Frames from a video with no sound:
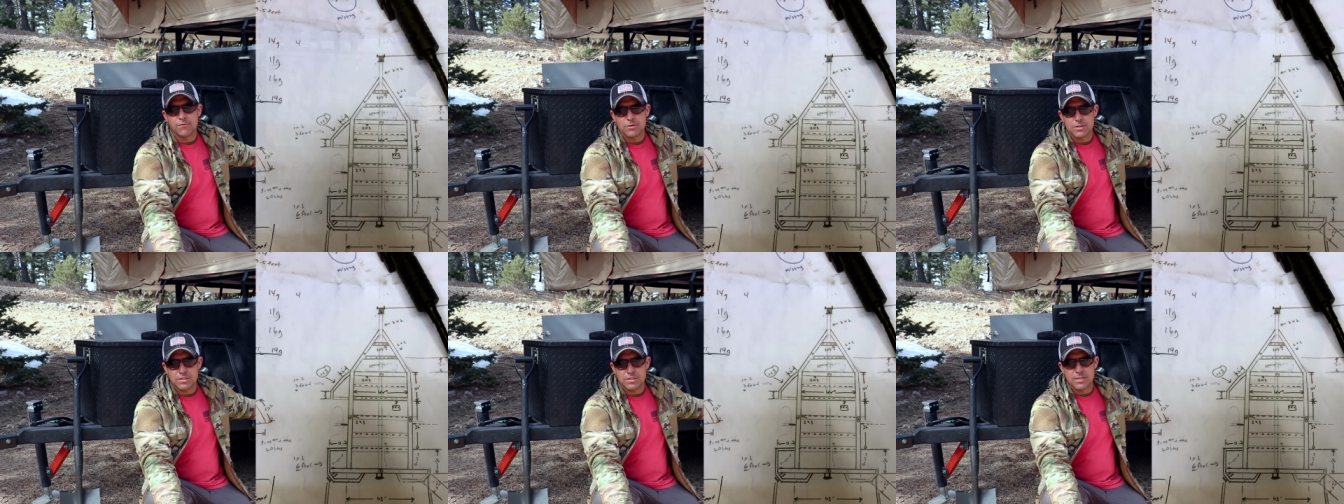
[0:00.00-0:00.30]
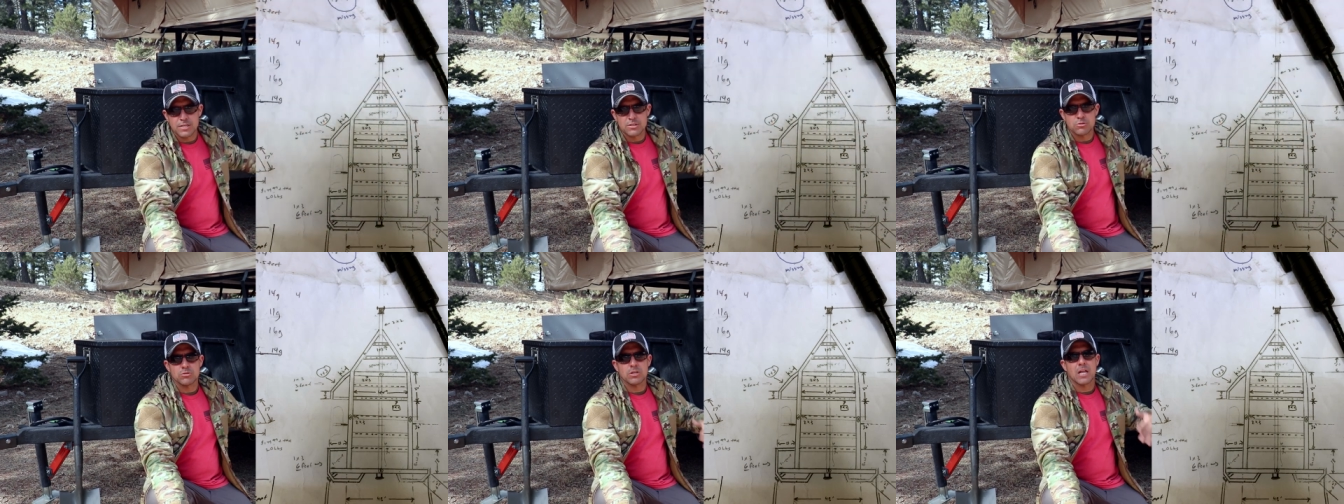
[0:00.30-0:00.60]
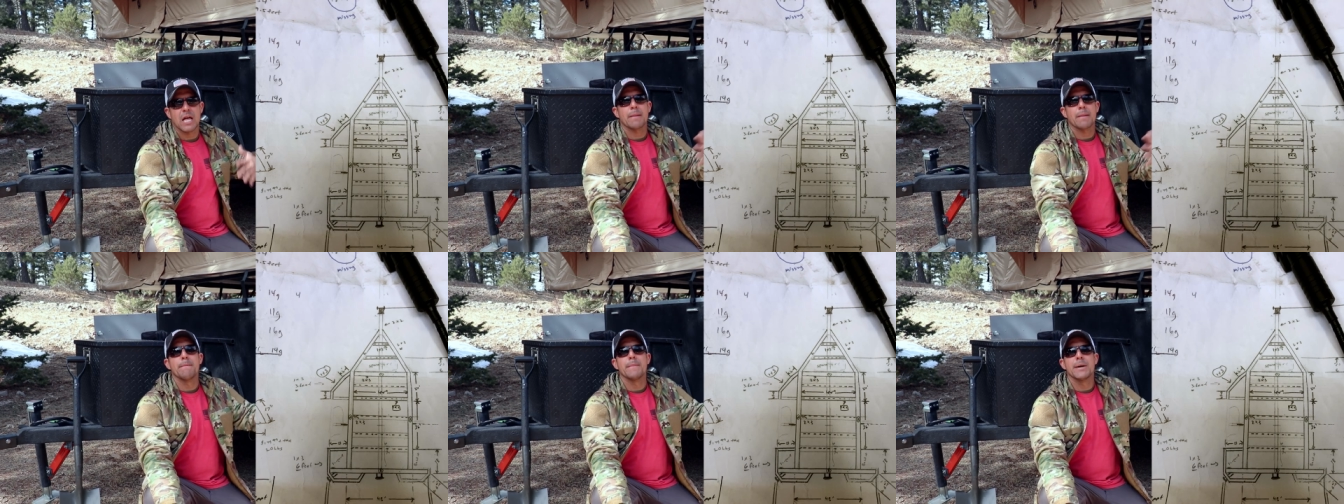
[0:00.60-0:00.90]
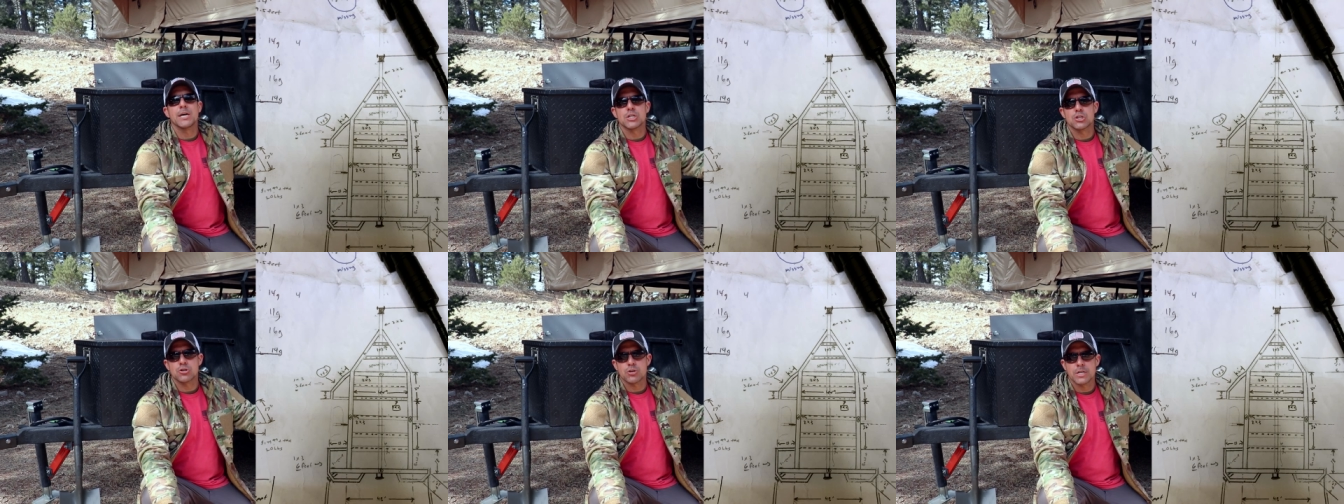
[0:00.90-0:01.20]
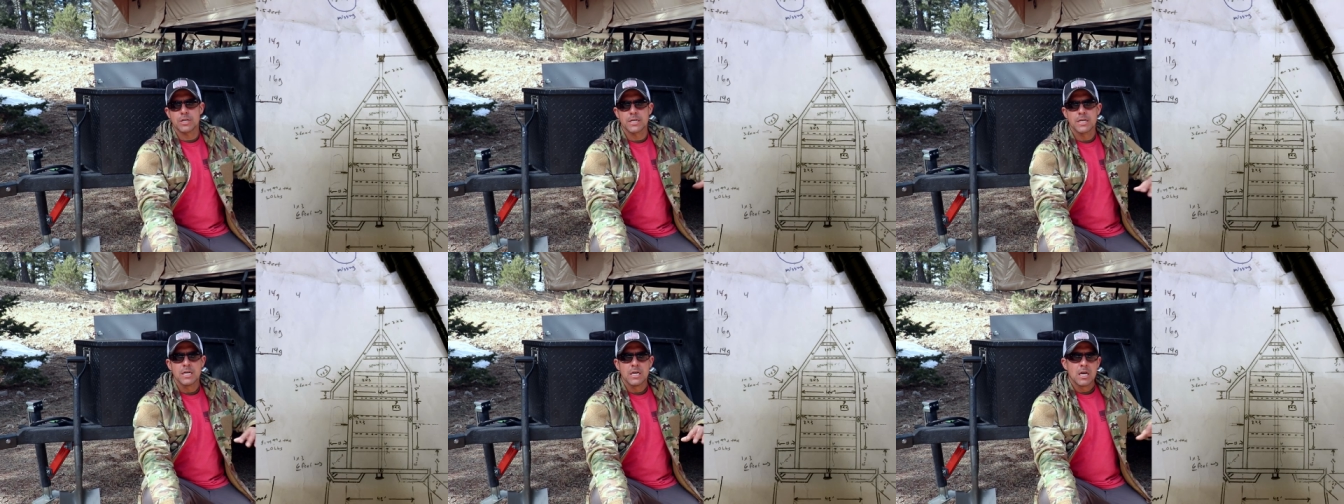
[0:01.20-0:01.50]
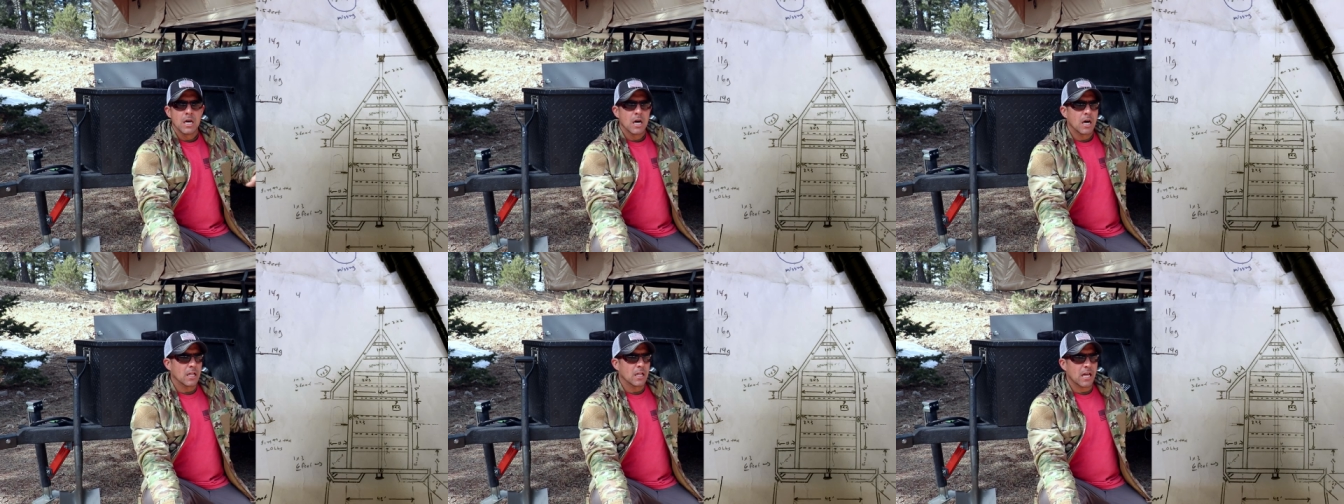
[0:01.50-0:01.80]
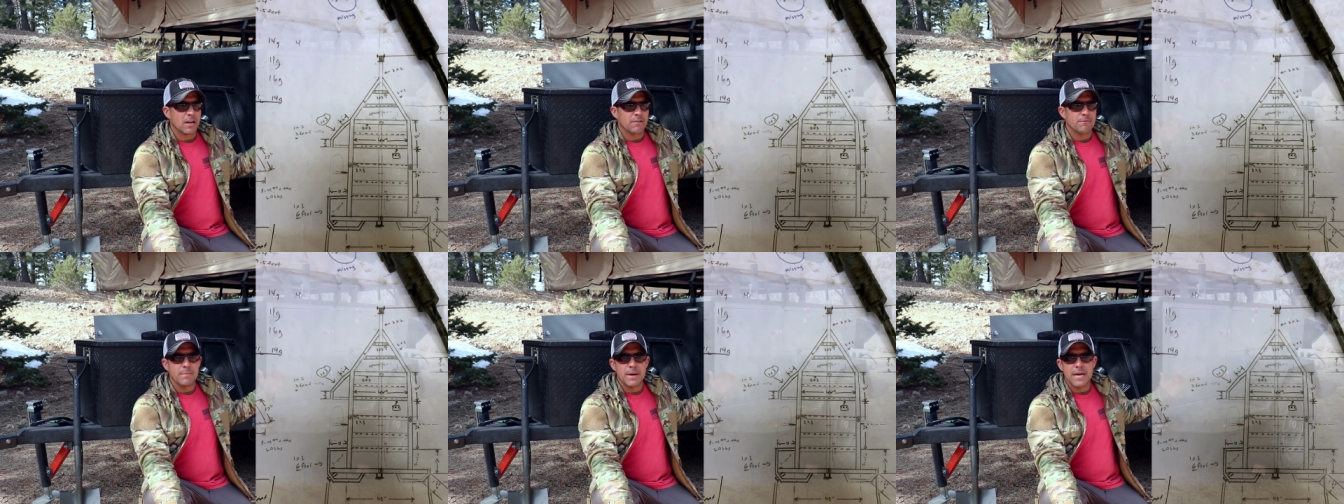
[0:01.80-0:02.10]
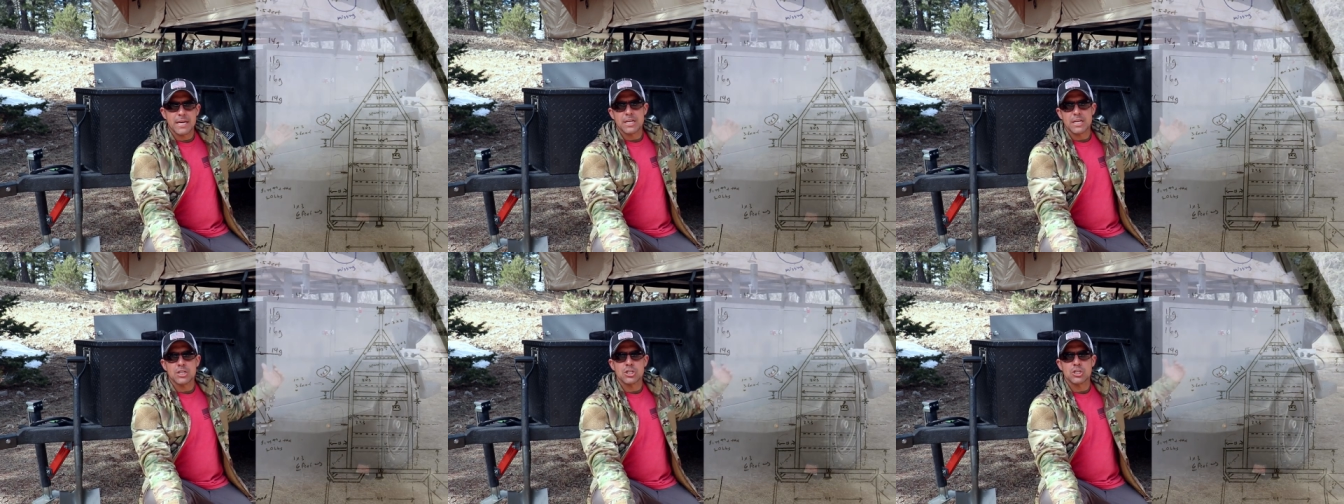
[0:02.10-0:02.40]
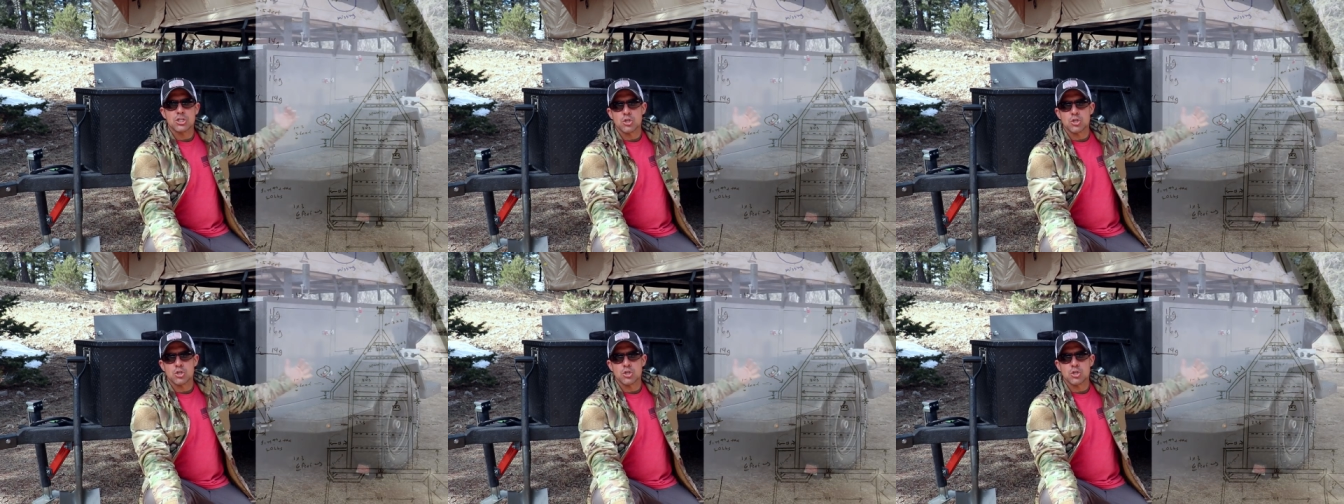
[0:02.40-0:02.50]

for this thing. So it was a lot of measuring, a lot of making